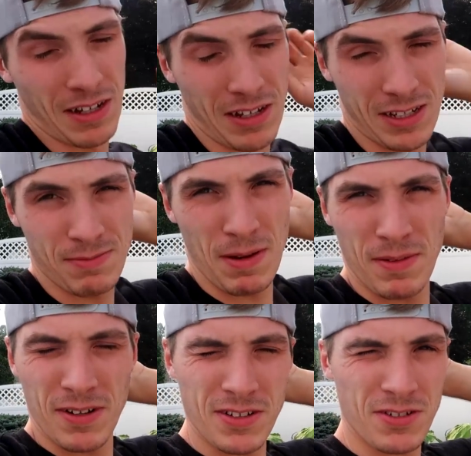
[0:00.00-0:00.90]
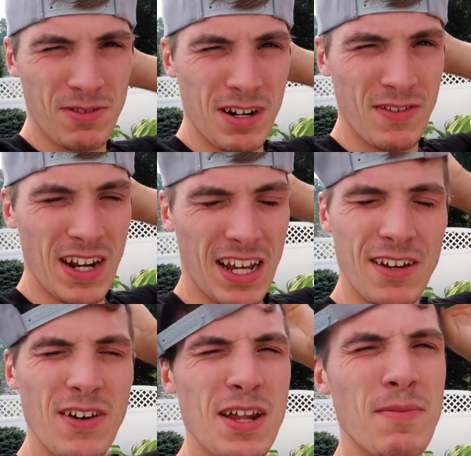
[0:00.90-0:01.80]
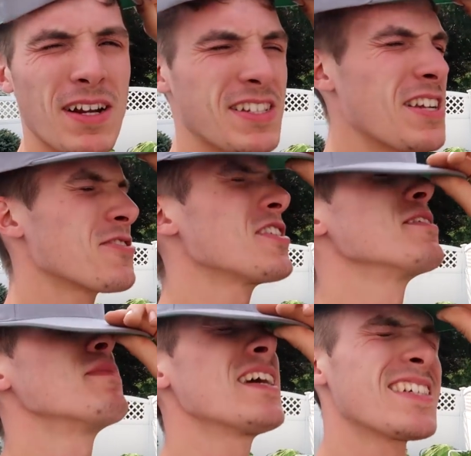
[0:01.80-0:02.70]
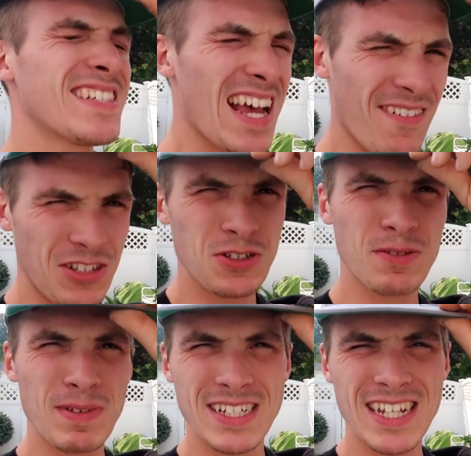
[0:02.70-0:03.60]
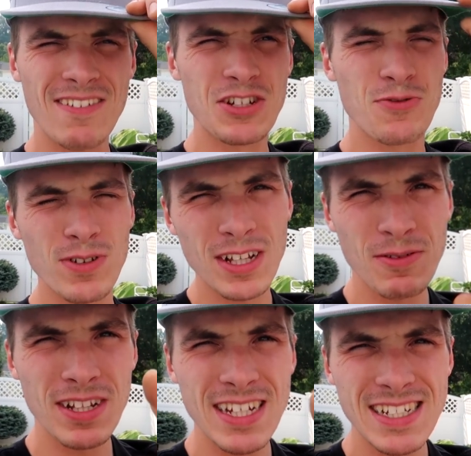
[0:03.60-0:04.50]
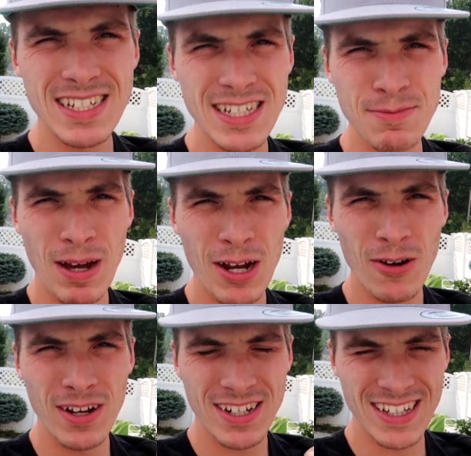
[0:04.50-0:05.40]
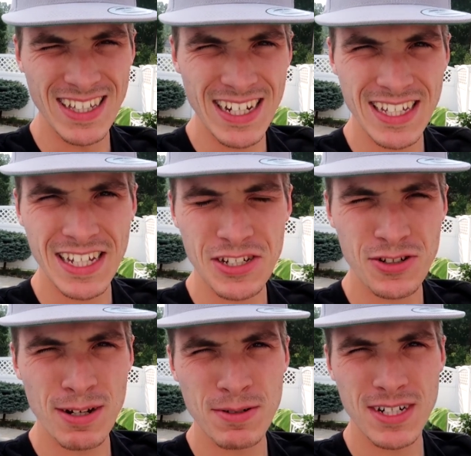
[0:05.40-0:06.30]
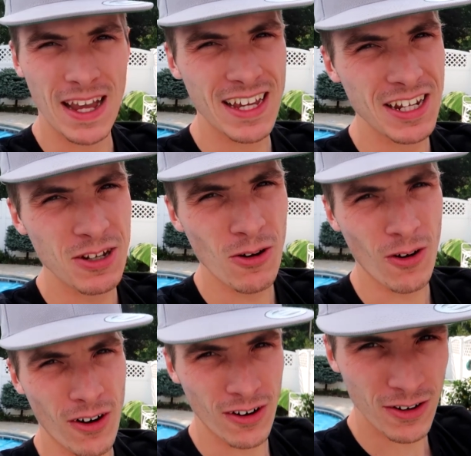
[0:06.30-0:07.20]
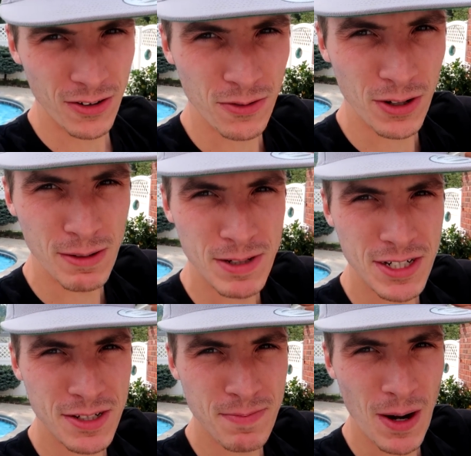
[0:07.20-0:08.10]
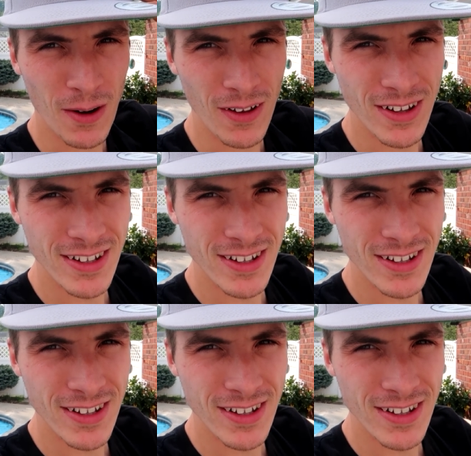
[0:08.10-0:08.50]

I guess maybe they're just renovating. If anybody's interested in being a savage, you can be a savage really, really easily by going to the link in the description and getting your 3D Machines apparel